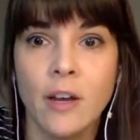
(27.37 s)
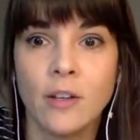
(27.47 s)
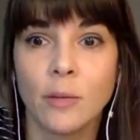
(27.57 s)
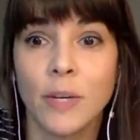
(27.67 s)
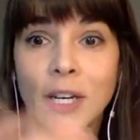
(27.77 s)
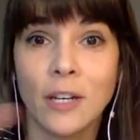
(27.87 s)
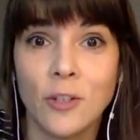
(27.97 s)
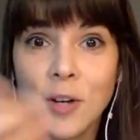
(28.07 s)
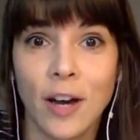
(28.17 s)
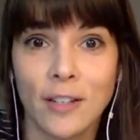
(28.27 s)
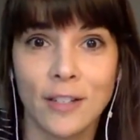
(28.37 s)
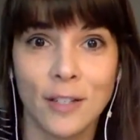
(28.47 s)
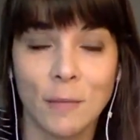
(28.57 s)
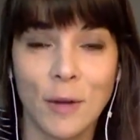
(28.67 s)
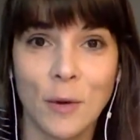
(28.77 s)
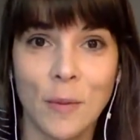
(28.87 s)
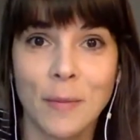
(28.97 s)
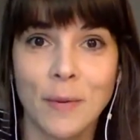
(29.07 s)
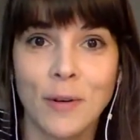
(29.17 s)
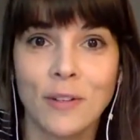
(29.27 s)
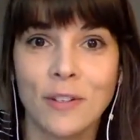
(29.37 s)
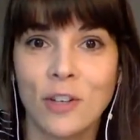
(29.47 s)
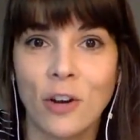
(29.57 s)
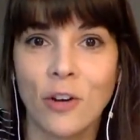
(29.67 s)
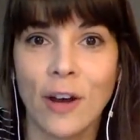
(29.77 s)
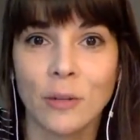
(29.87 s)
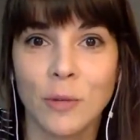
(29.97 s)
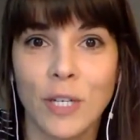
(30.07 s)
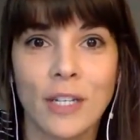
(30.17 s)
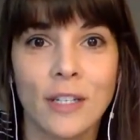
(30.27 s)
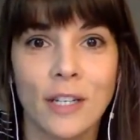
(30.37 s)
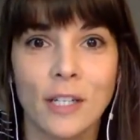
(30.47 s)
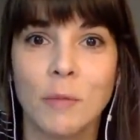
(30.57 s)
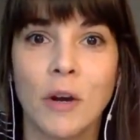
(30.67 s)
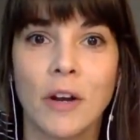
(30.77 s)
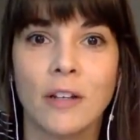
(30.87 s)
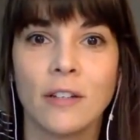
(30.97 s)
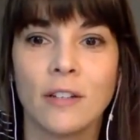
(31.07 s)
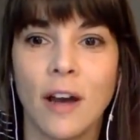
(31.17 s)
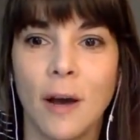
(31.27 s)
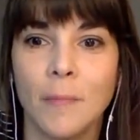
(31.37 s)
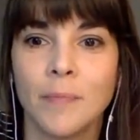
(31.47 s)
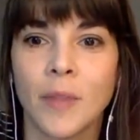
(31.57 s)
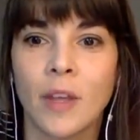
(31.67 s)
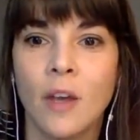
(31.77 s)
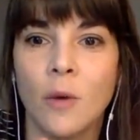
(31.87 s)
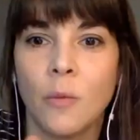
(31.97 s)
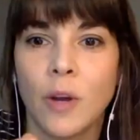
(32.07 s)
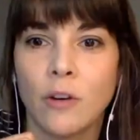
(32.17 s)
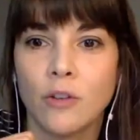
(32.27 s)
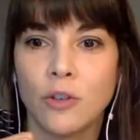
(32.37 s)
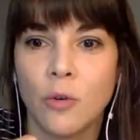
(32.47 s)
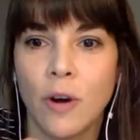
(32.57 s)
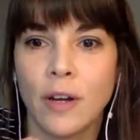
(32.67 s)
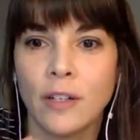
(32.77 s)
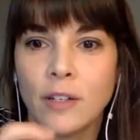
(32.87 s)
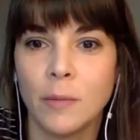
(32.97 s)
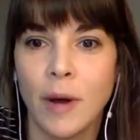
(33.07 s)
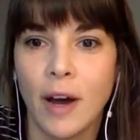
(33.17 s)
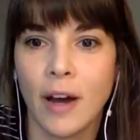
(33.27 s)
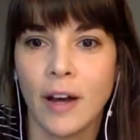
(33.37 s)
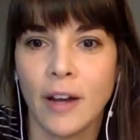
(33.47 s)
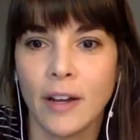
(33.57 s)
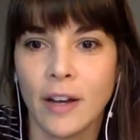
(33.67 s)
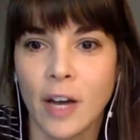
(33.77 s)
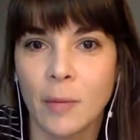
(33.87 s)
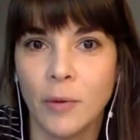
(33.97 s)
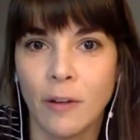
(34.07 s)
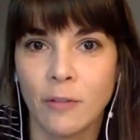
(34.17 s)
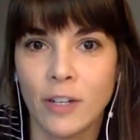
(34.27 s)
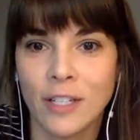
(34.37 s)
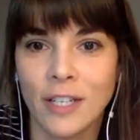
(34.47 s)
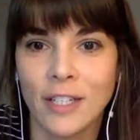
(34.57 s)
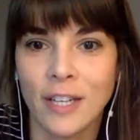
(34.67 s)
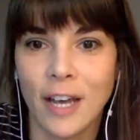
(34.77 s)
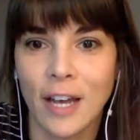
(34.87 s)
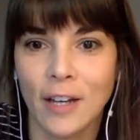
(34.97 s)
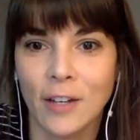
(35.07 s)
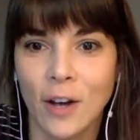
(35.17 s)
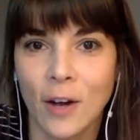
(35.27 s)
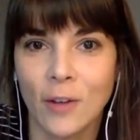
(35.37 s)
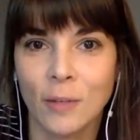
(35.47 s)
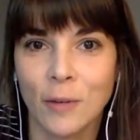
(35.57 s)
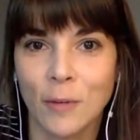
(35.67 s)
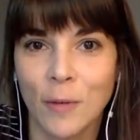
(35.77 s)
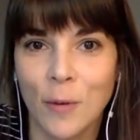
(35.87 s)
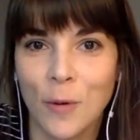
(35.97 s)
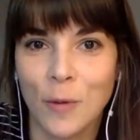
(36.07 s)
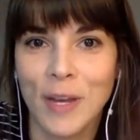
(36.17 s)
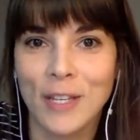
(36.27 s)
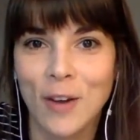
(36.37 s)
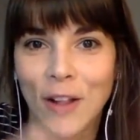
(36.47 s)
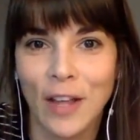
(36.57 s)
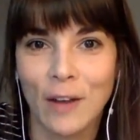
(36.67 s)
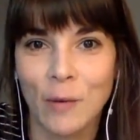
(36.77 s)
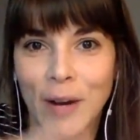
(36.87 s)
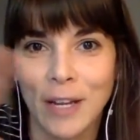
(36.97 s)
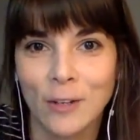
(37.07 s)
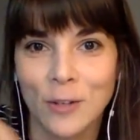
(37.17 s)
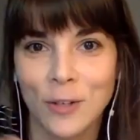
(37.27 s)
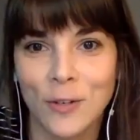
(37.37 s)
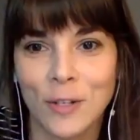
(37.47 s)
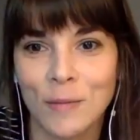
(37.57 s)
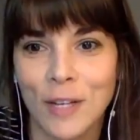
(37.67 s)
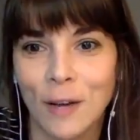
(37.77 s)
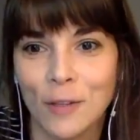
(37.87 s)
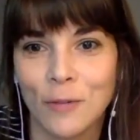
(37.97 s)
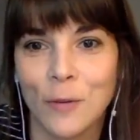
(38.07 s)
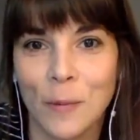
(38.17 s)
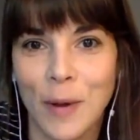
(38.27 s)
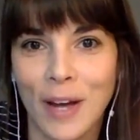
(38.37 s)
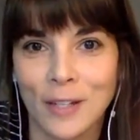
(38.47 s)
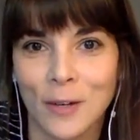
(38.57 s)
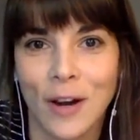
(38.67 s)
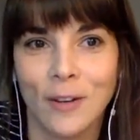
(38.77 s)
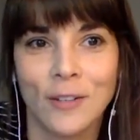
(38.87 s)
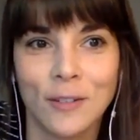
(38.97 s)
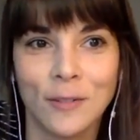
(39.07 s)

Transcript: So we need you guys to submit your papers, share your expertise and experience. We are joined by a couple alfrescans and someone from the Order of the Beast. So I'll let everybody introduce themselves if you want to pass it around.